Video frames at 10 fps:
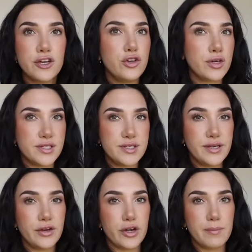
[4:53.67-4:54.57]
you can
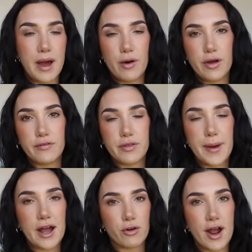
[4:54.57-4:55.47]
see a good amount of the
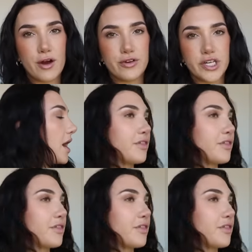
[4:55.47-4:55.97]
background.